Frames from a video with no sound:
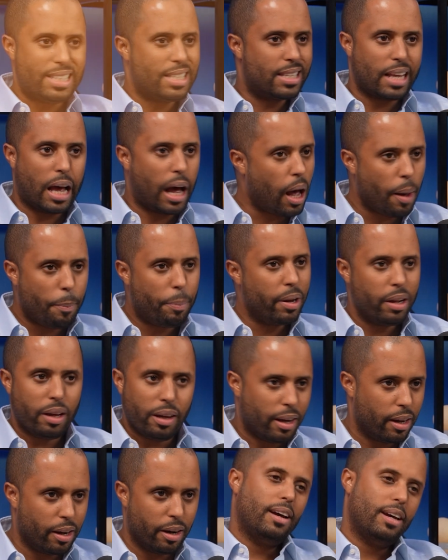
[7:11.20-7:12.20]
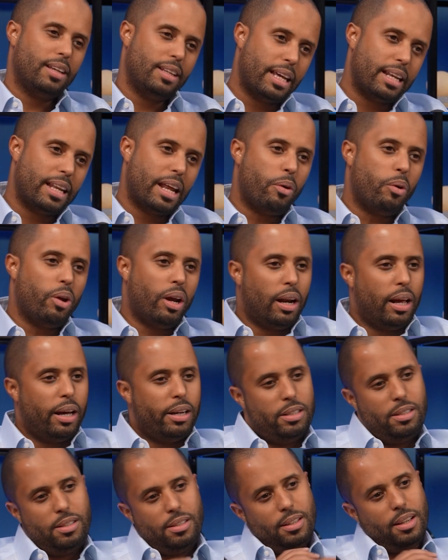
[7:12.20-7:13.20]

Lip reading: is happening here? And then I realized,